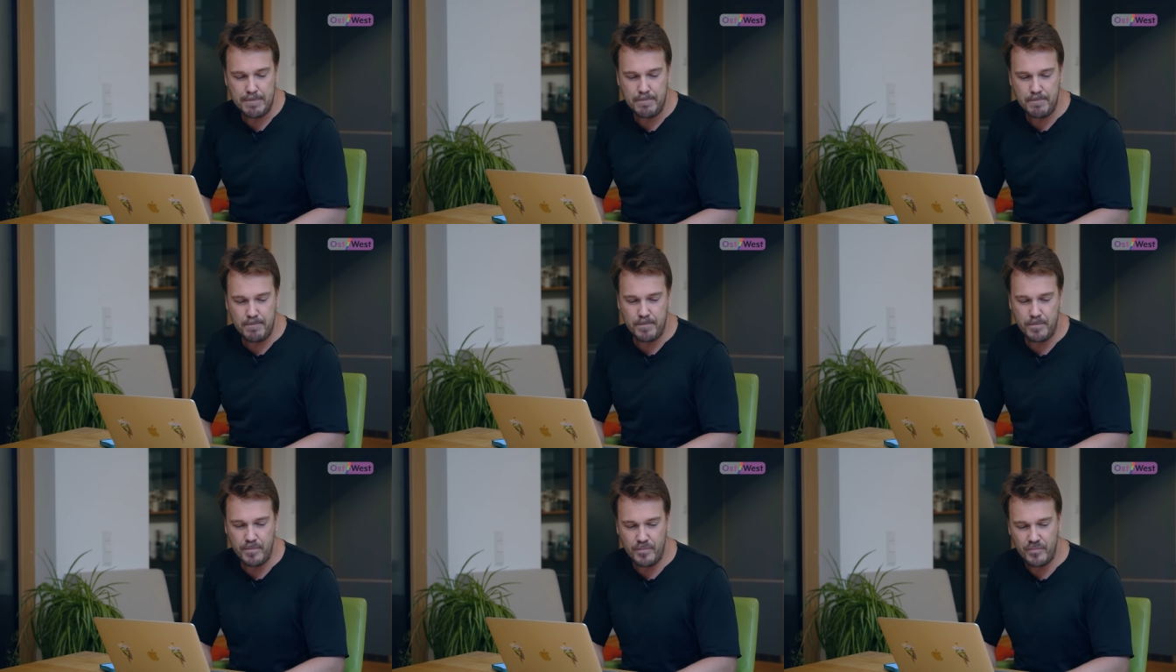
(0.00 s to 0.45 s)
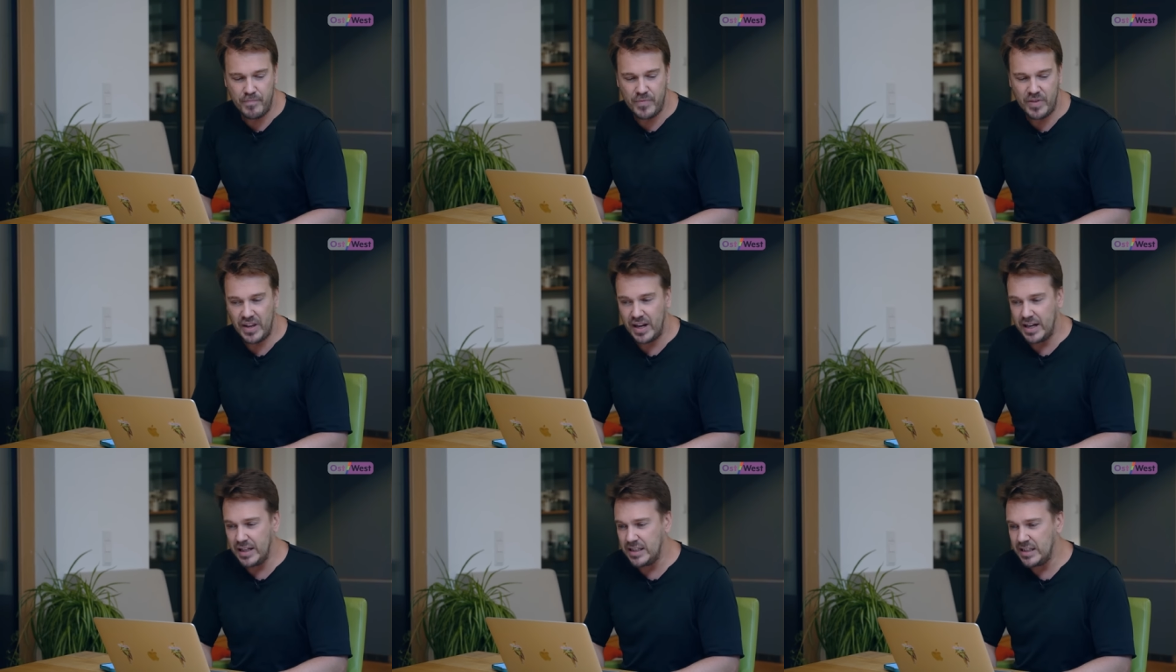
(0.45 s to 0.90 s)
mm,
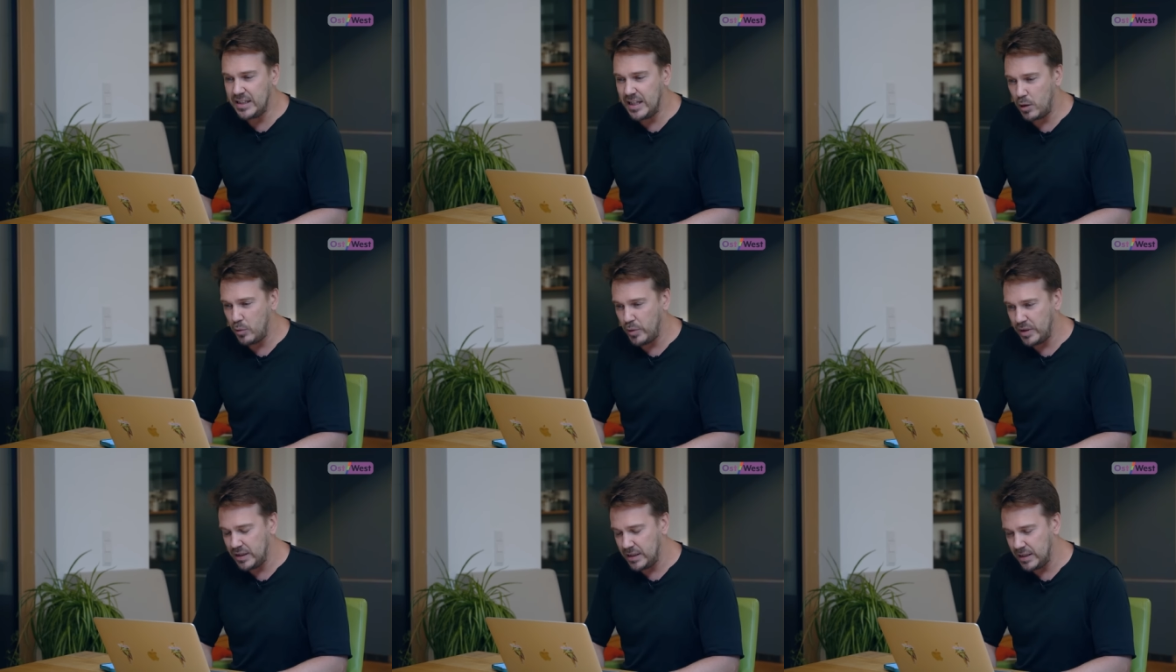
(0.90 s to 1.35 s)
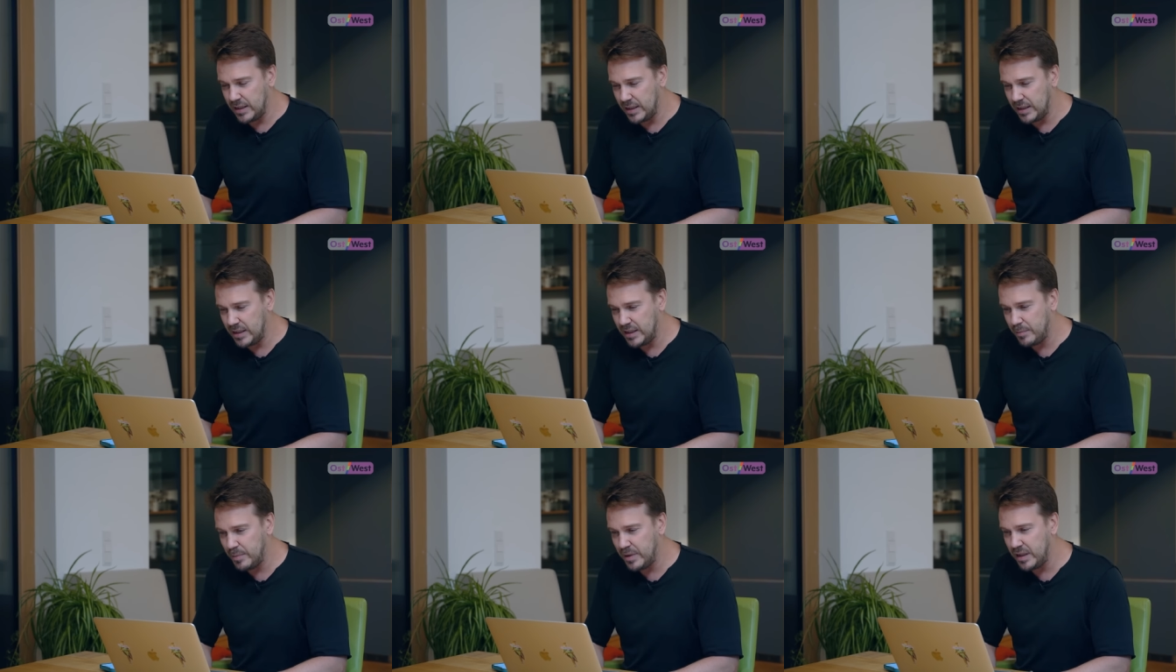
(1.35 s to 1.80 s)
the
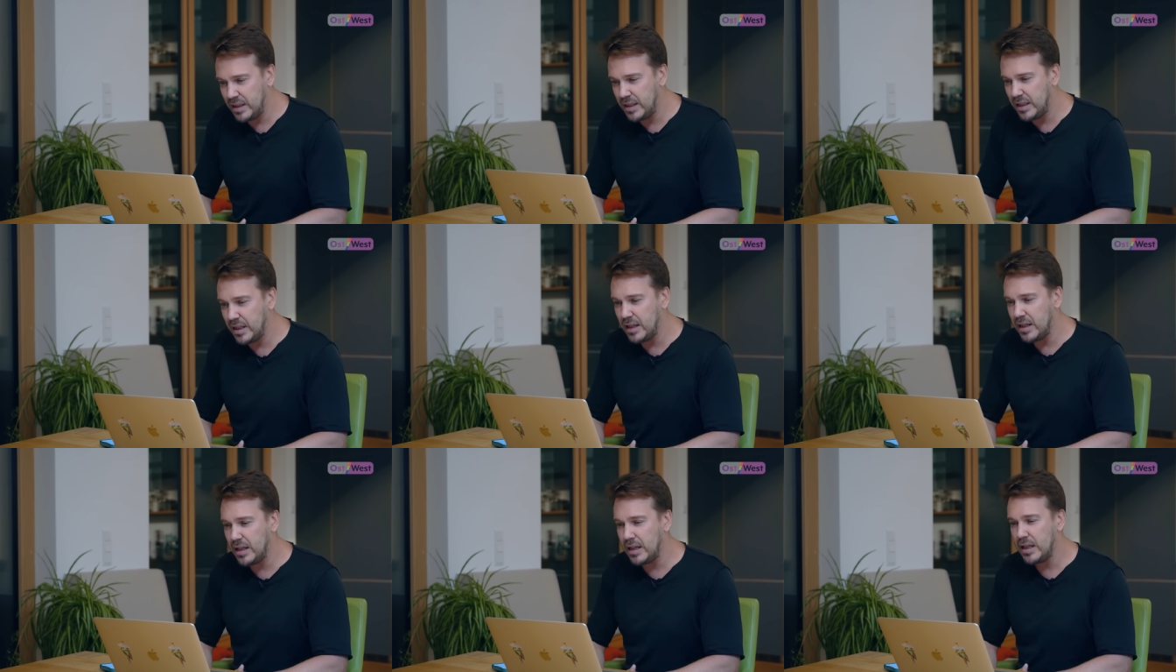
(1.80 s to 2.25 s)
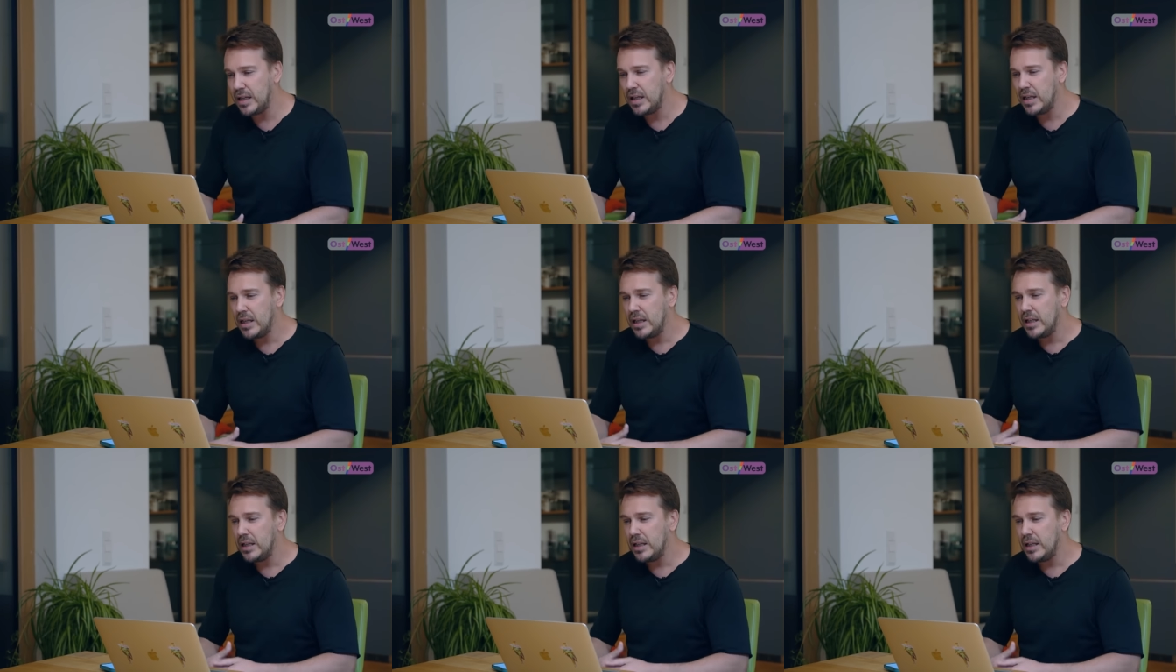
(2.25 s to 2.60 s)
consequences, but uh,